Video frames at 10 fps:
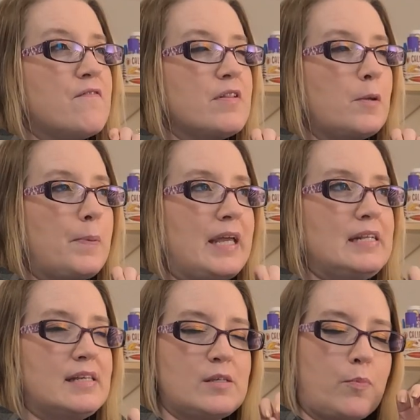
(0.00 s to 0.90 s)
The
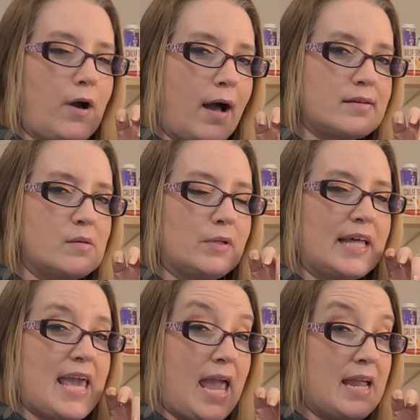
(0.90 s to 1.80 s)
Philippines is
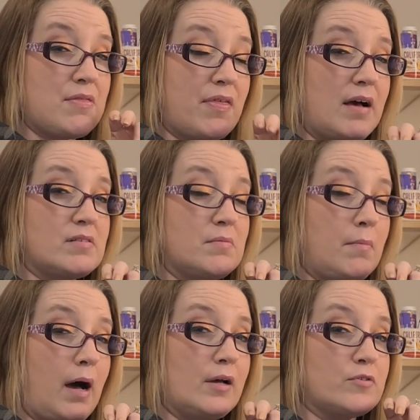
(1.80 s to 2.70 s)
approximately
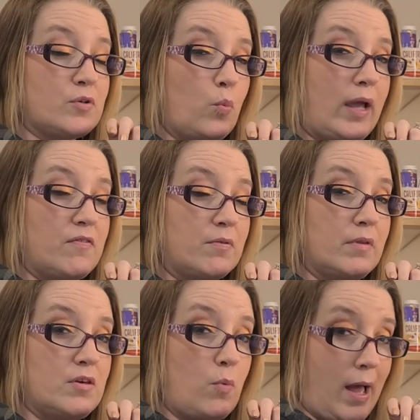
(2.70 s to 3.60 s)
8,000 miles away
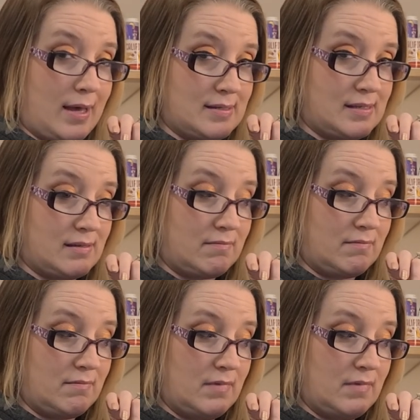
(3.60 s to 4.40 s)
from the US.